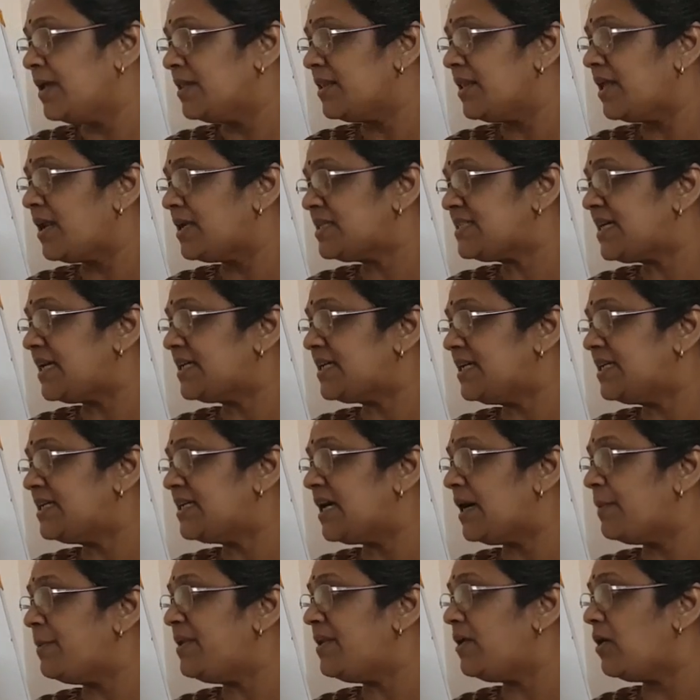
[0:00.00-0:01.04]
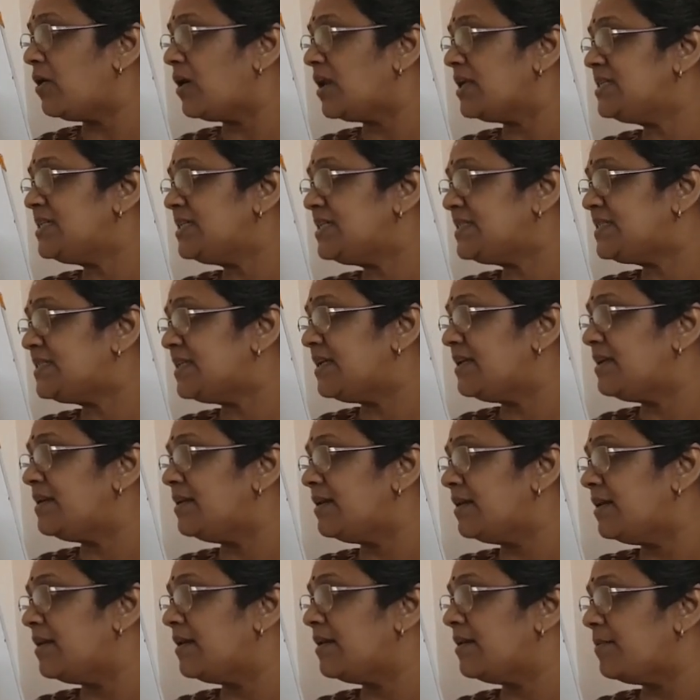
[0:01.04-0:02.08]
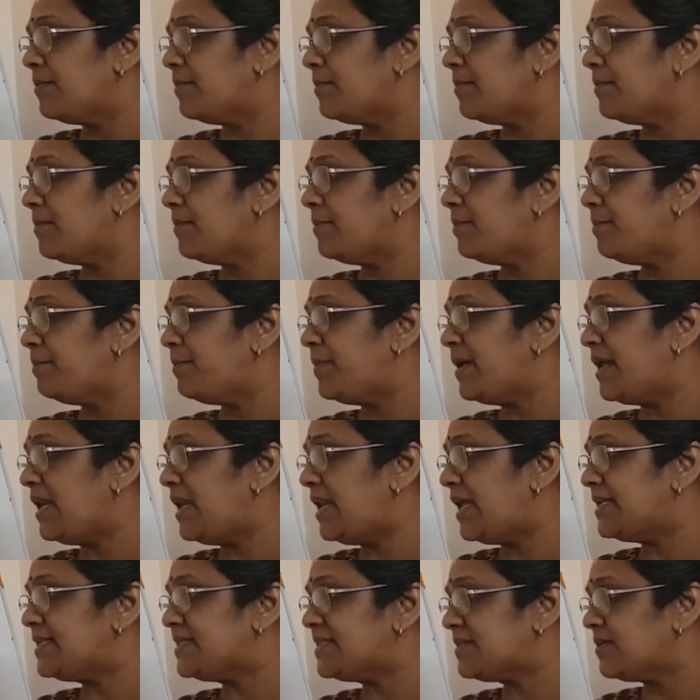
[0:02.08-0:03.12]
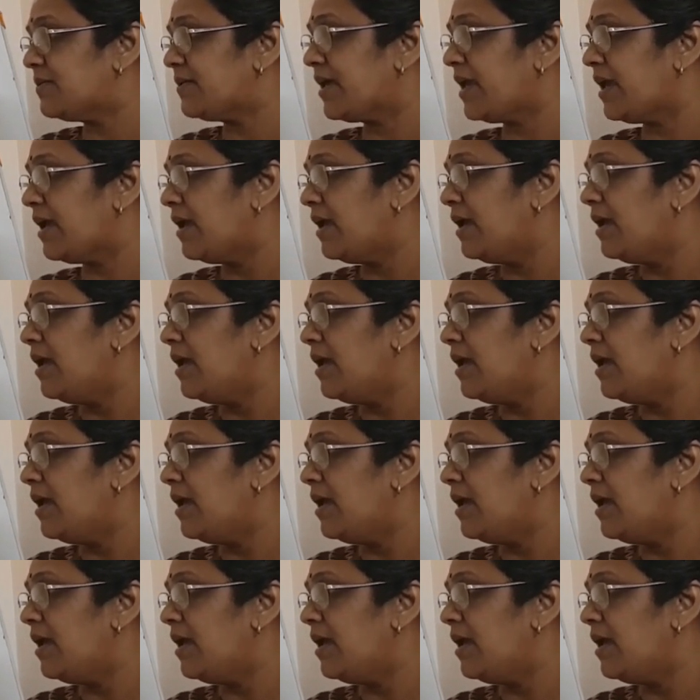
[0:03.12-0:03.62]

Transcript: There are certain terminologies in pellets. Okay,